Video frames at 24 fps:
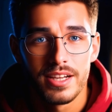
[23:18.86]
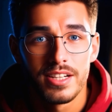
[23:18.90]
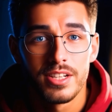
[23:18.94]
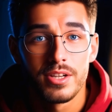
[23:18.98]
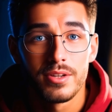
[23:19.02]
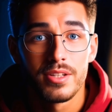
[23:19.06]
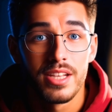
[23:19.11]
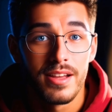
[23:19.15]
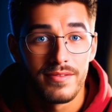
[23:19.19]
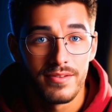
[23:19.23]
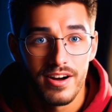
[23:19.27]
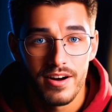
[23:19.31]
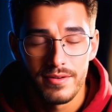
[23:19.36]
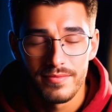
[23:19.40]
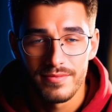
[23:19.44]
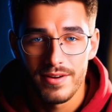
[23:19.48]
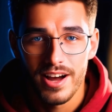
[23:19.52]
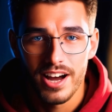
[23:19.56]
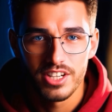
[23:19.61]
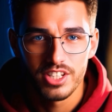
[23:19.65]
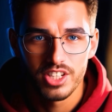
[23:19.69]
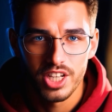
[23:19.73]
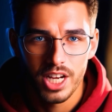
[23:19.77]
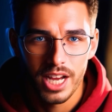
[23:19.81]
give it a
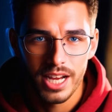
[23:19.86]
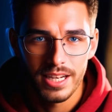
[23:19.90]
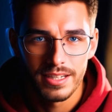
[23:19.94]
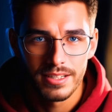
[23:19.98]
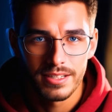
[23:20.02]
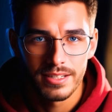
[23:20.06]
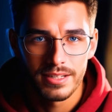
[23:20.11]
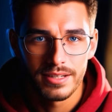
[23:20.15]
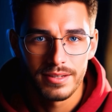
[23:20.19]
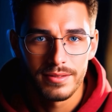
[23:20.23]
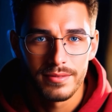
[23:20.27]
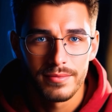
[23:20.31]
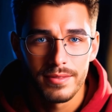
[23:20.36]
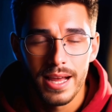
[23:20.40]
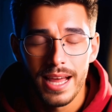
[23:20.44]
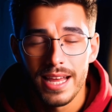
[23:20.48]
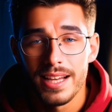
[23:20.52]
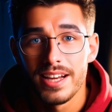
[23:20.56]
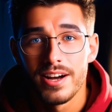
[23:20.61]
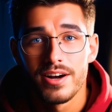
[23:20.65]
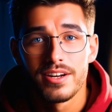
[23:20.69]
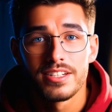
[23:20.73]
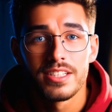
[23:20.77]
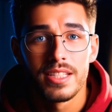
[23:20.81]
fair chance. And
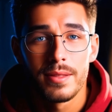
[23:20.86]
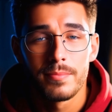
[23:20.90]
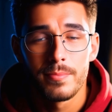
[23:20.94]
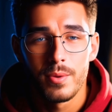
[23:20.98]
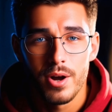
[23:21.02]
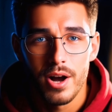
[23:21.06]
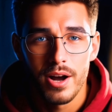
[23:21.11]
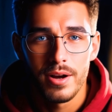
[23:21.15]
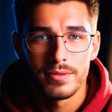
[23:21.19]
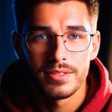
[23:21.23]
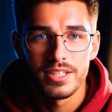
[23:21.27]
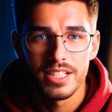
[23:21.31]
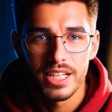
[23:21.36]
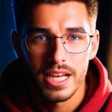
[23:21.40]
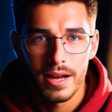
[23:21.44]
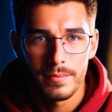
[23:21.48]
here's the pro tip.